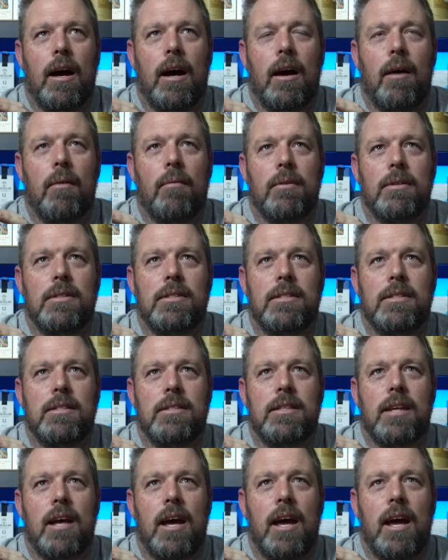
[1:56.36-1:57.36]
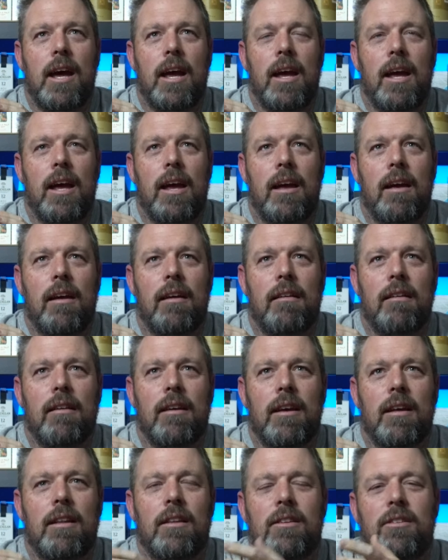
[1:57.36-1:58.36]
I would say
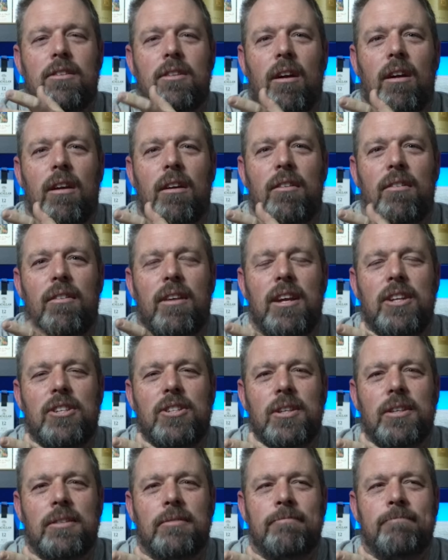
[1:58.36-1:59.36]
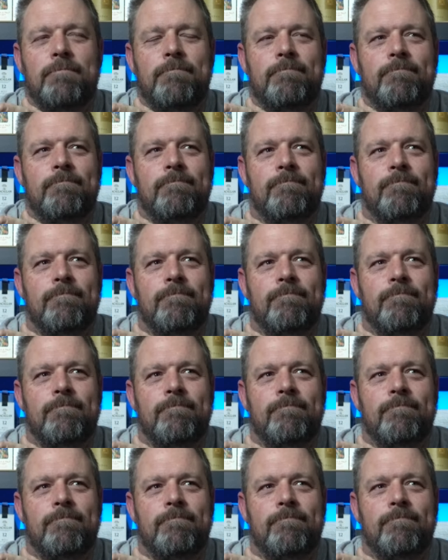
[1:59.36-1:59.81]
in the dollar region,